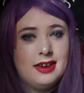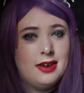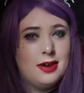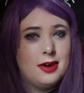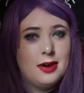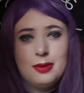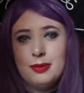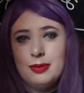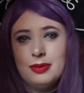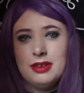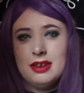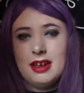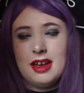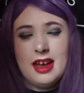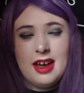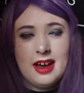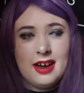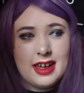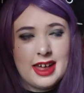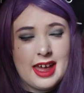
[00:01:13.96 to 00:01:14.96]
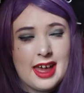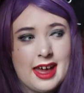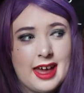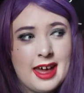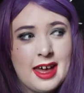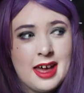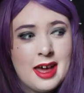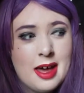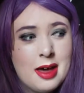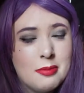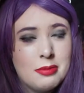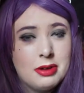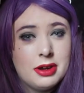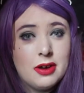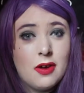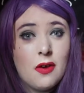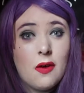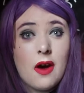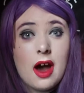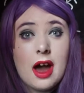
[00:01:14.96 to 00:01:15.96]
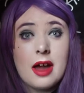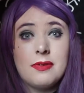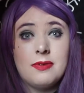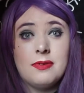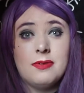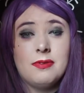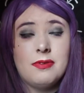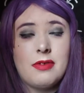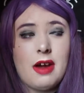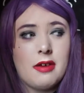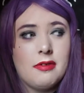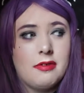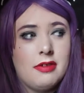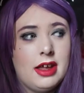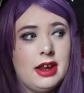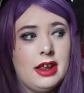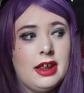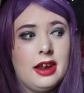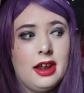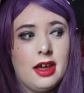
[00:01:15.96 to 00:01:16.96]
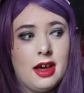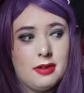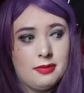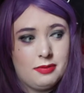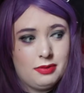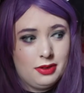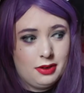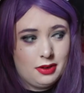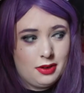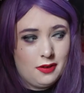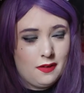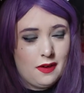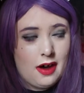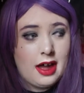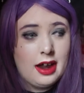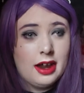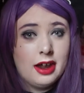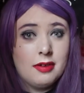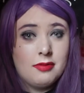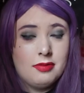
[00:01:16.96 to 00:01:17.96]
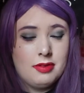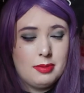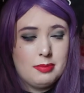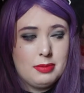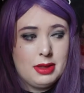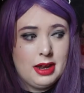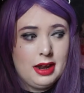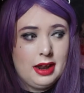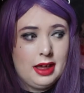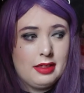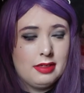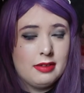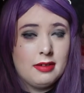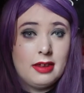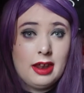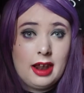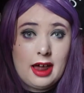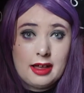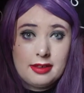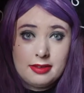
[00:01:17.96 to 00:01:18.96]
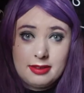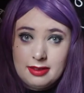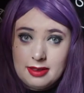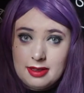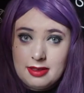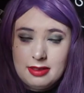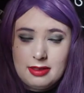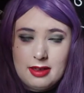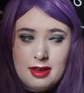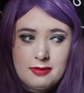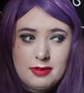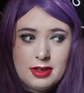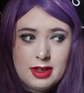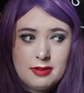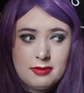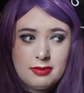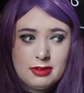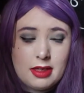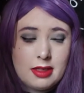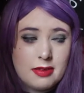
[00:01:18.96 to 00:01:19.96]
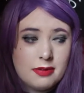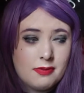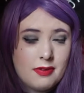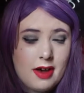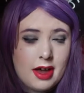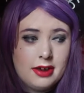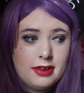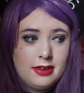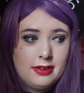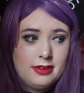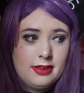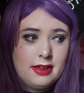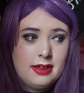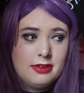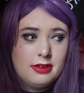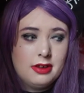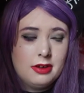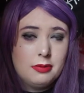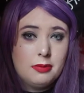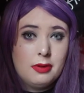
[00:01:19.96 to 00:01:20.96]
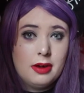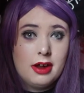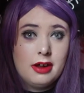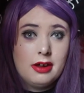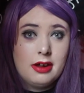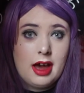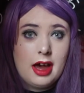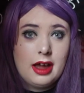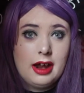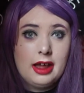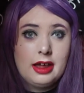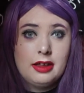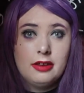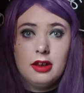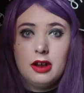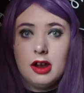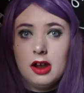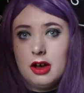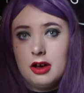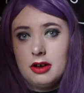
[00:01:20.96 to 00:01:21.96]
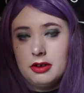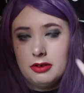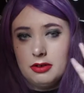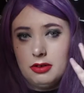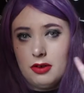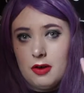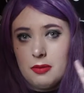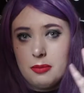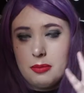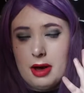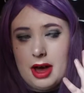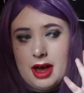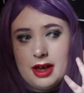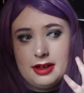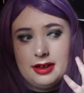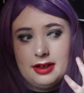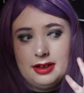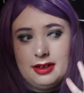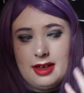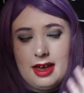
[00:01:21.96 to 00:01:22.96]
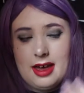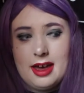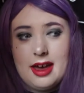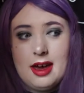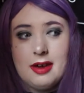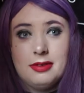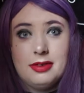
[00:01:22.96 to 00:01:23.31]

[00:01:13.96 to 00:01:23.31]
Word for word: No? Okay. But no, I really love Zuko. I loved him in like the last season. I think it was like the final season where he had like the long sort of bang hair.